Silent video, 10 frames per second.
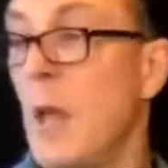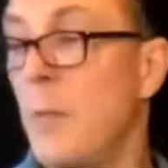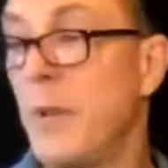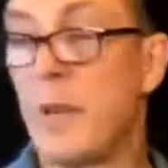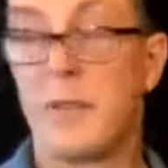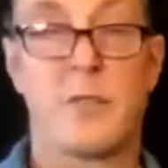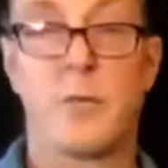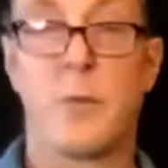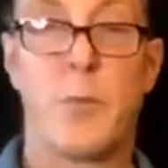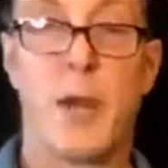because it's a
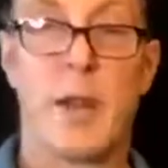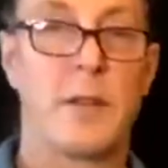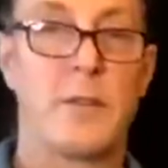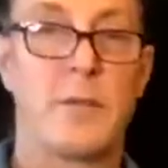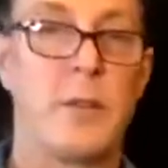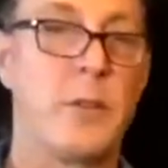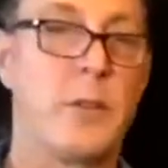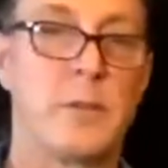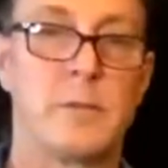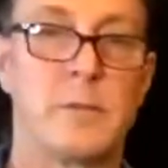repetitive, you know, so